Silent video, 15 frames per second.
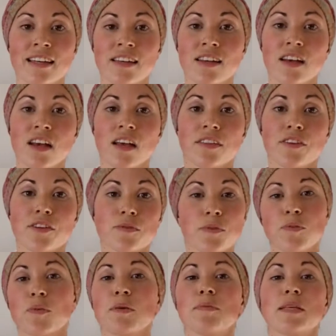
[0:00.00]
and there's
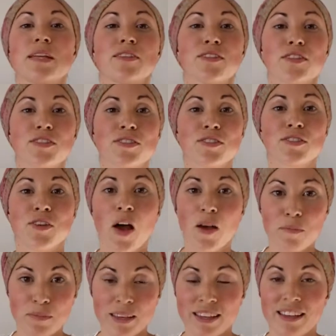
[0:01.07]
been women that have just
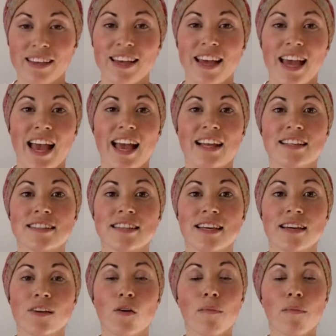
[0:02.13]
stopped me and said,